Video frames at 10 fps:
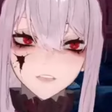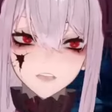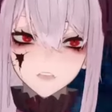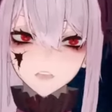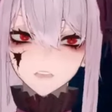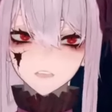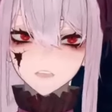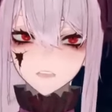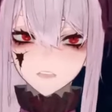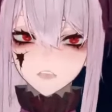horror
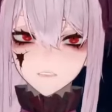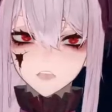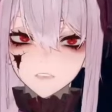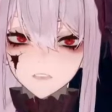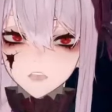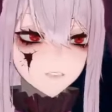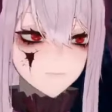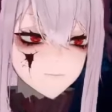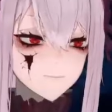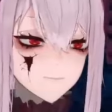game, and it looks really cool.
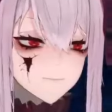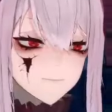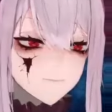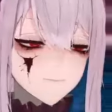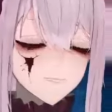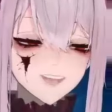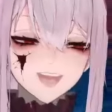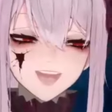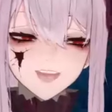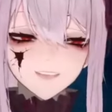
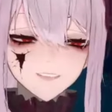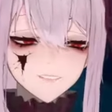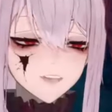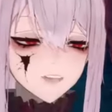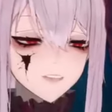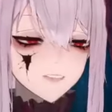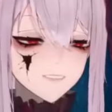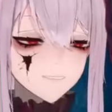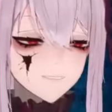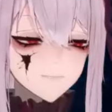Hey,
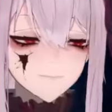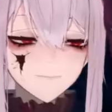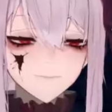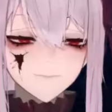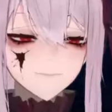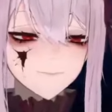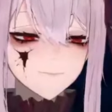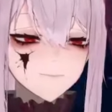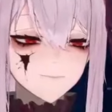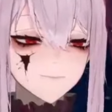Johan!
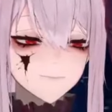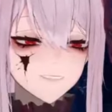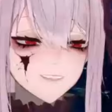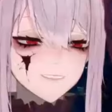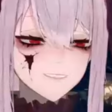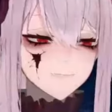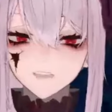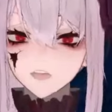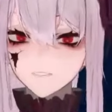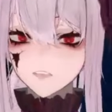I
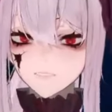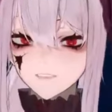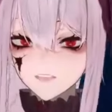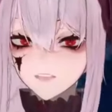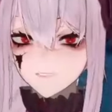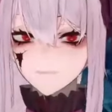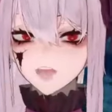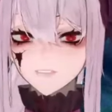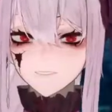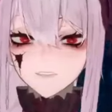love this game. I
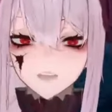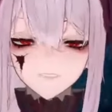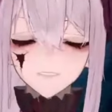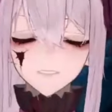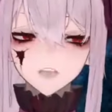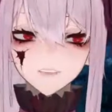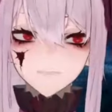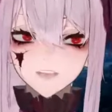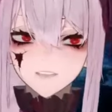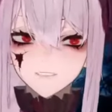was sponsored for this
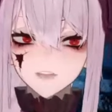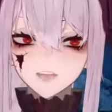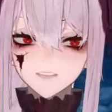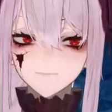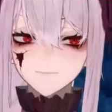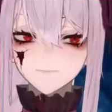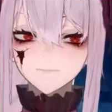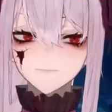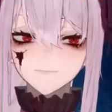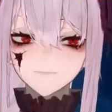the other day,
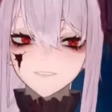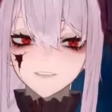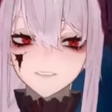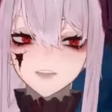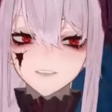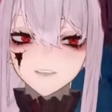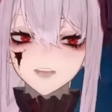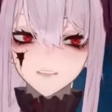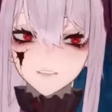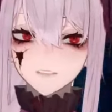and I already had
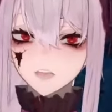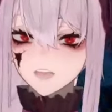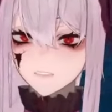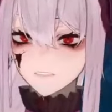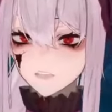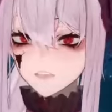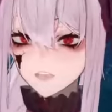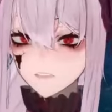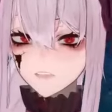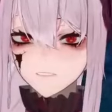one hundred hours in the game,
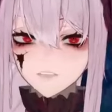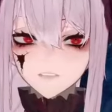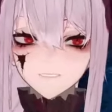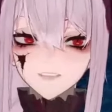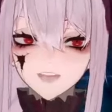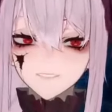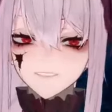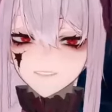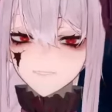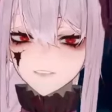so I was really excited to
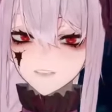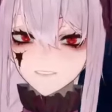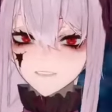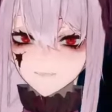keep playing it.